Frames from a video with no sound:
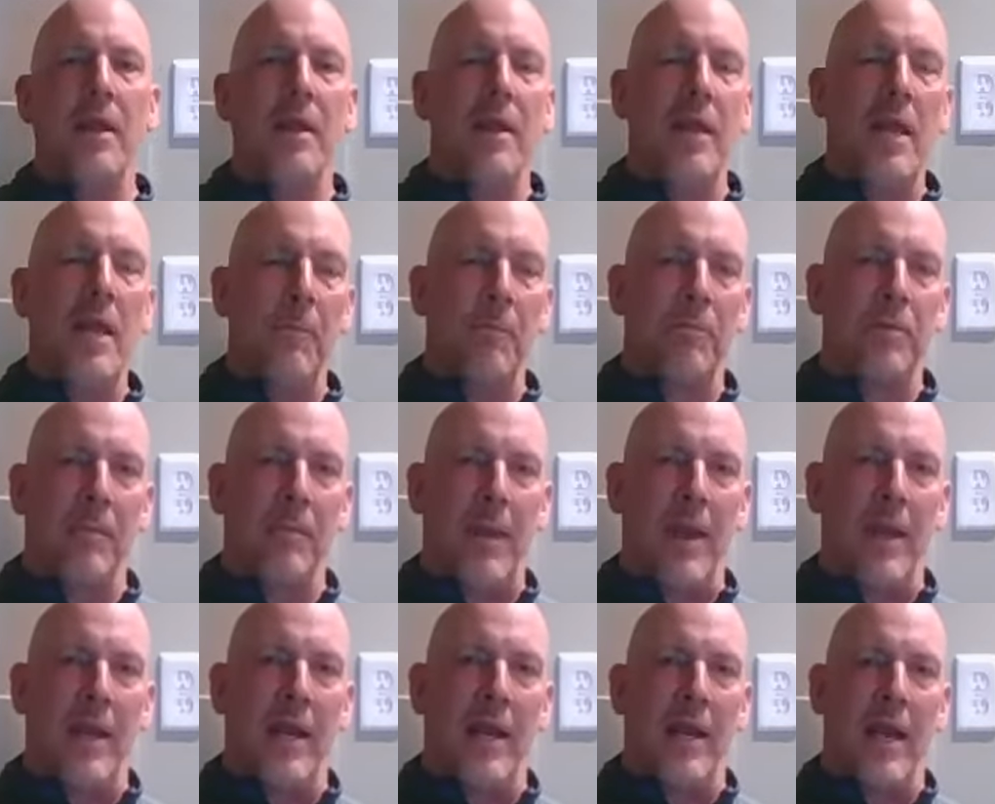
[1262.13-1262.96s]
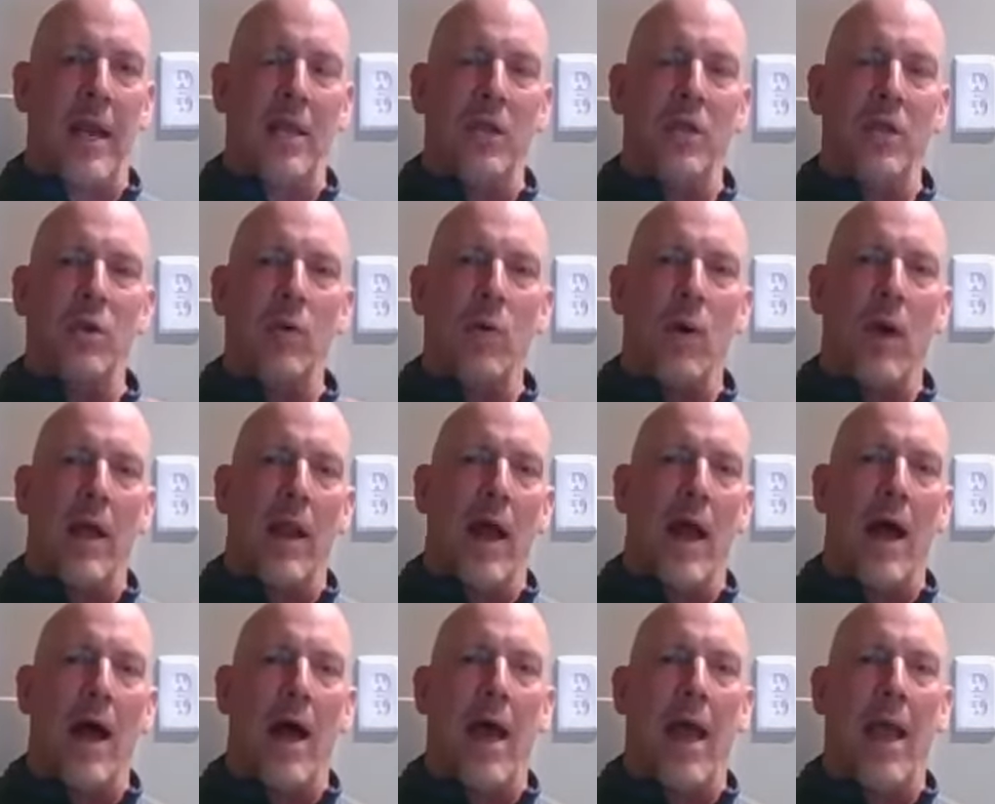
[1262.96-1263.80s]
implemented at
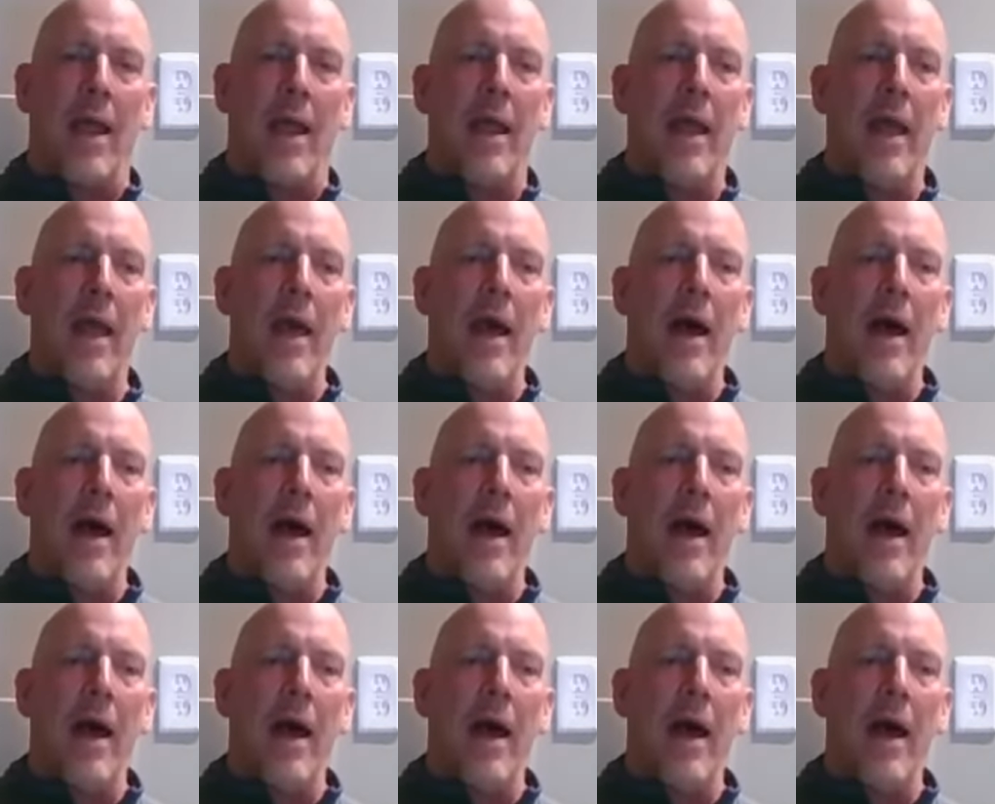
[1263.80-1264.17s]
UNI